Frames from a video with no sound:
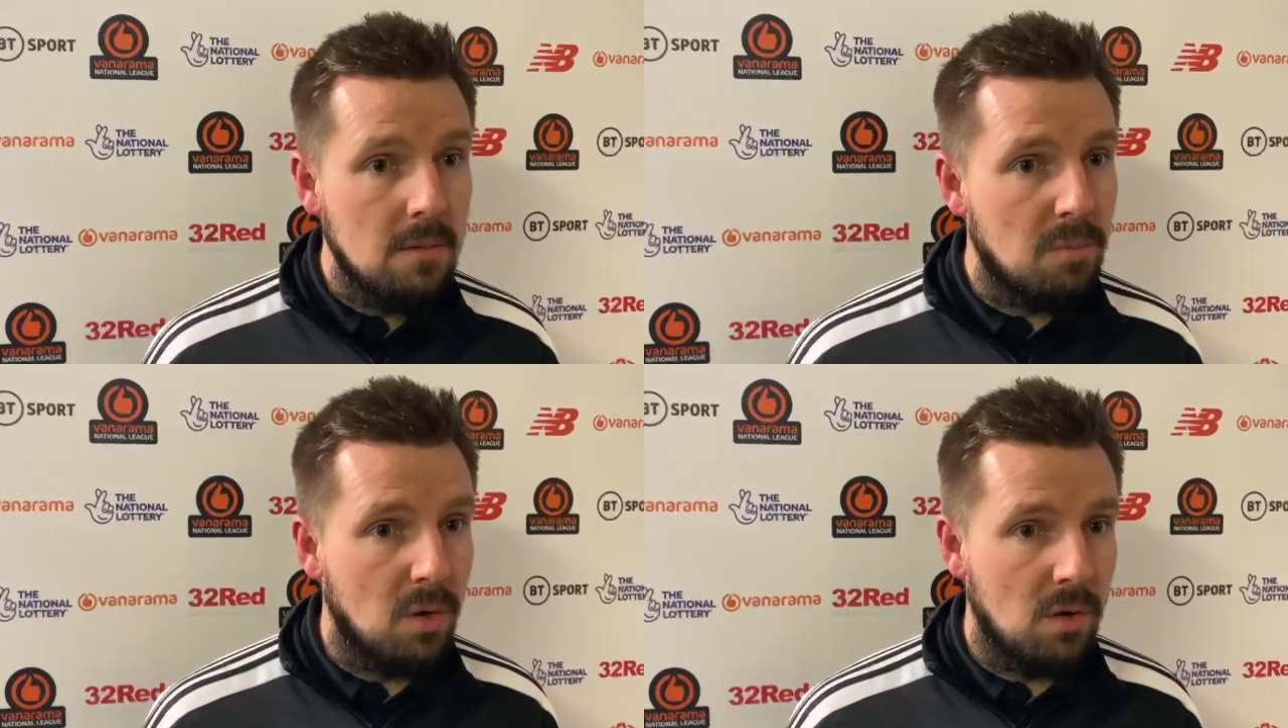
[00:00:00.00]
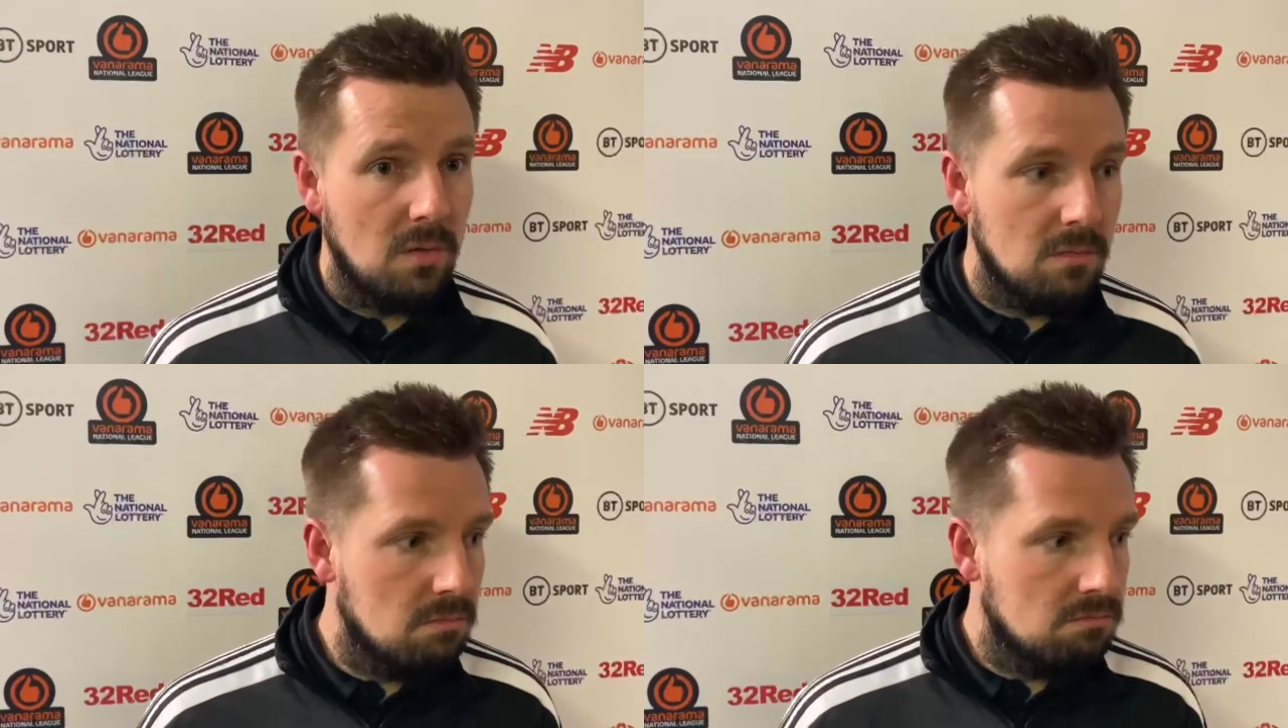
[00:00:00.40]
but
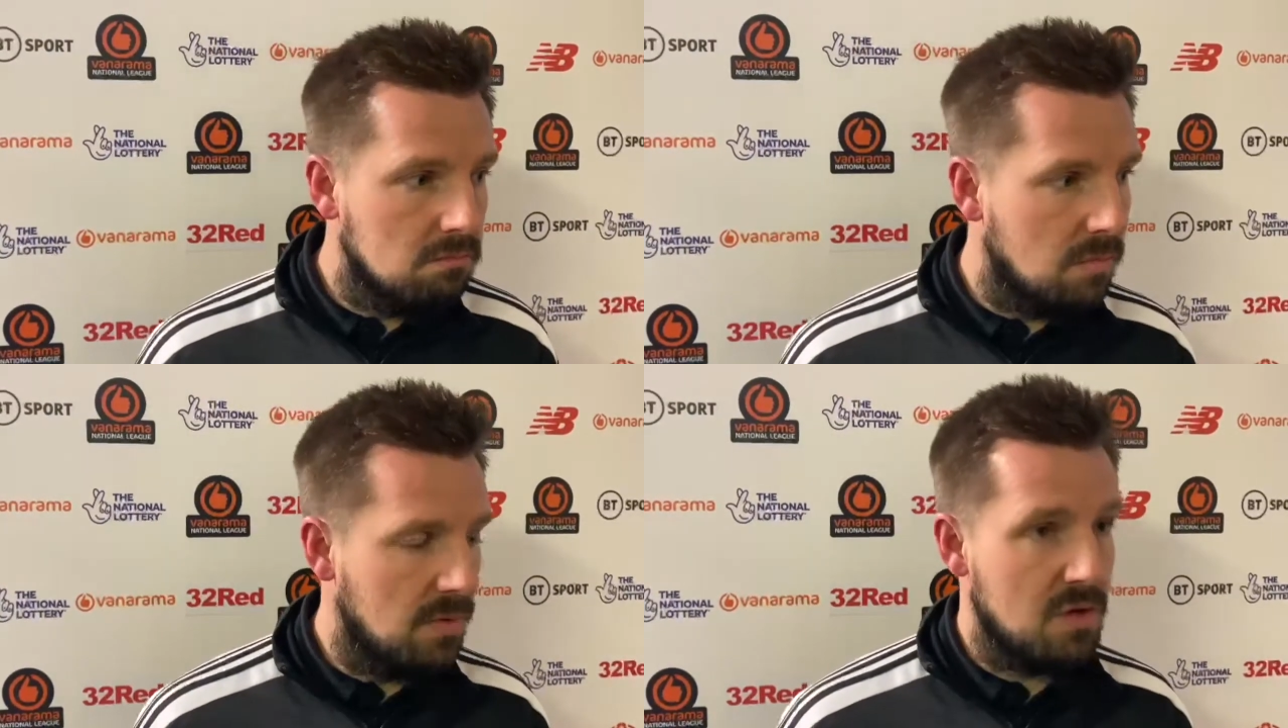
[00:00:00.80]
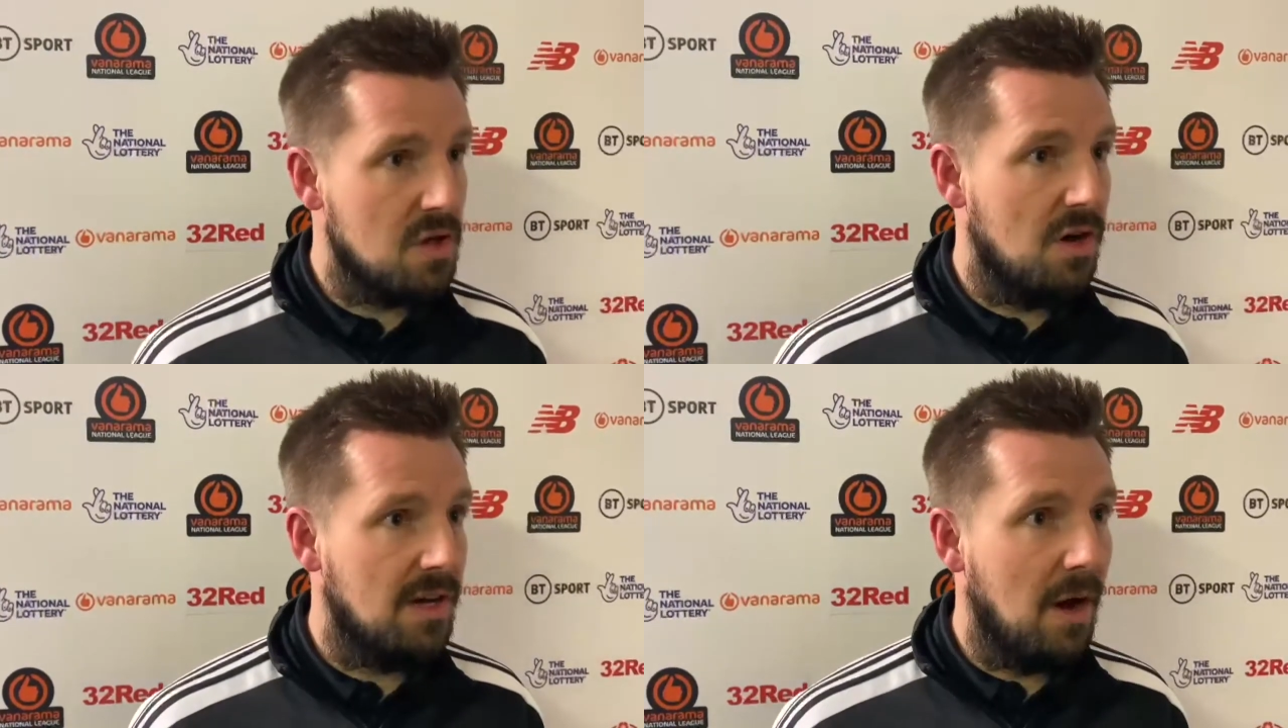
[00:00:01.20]
we've just
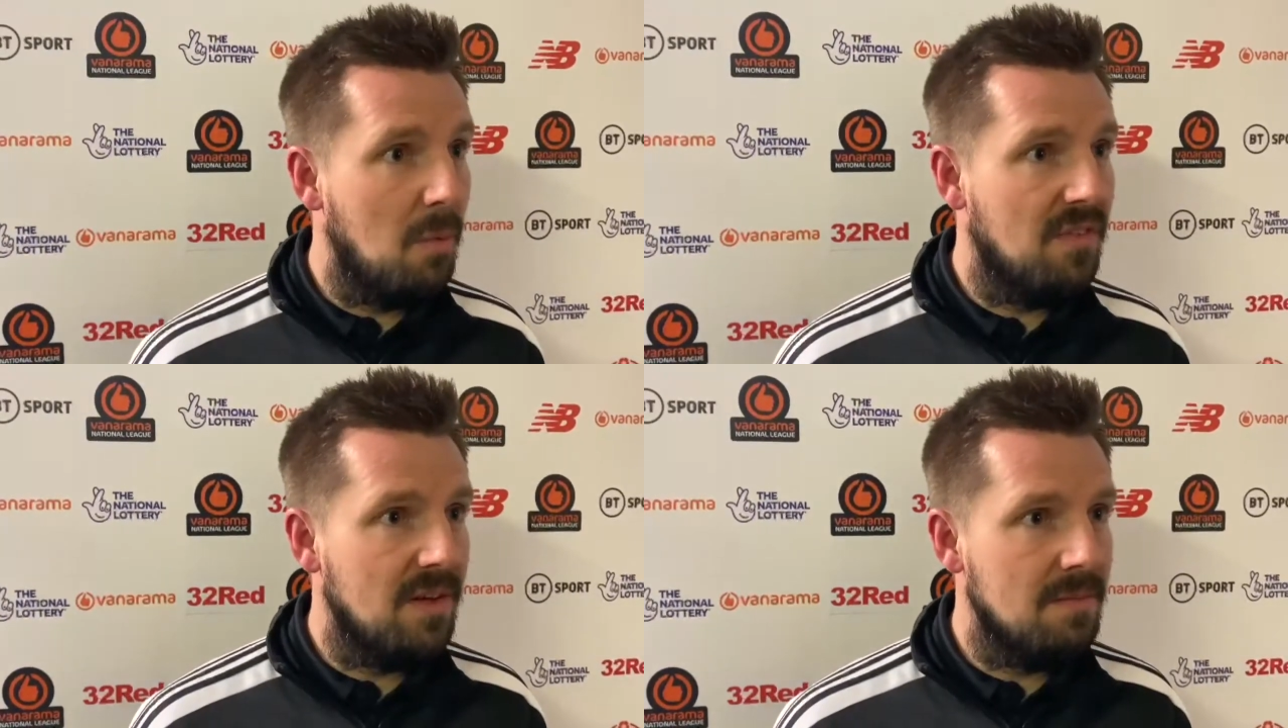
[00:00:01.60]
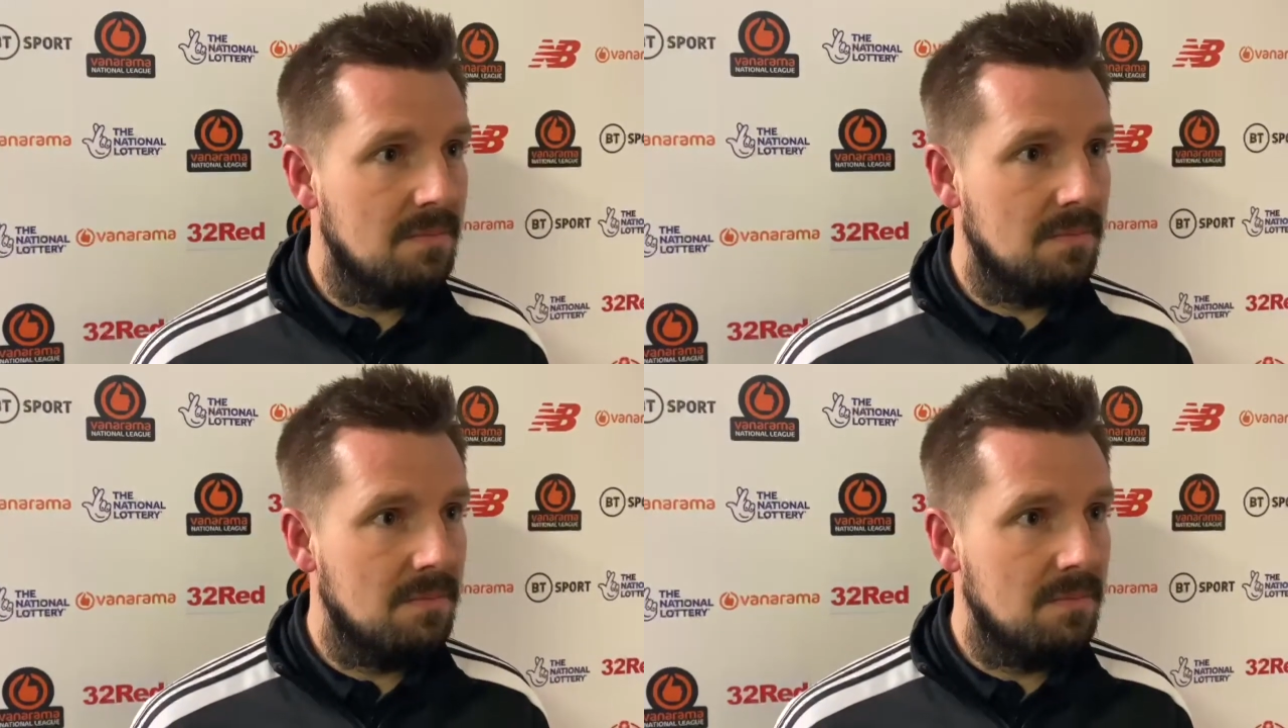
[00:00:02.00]
got to get on with it.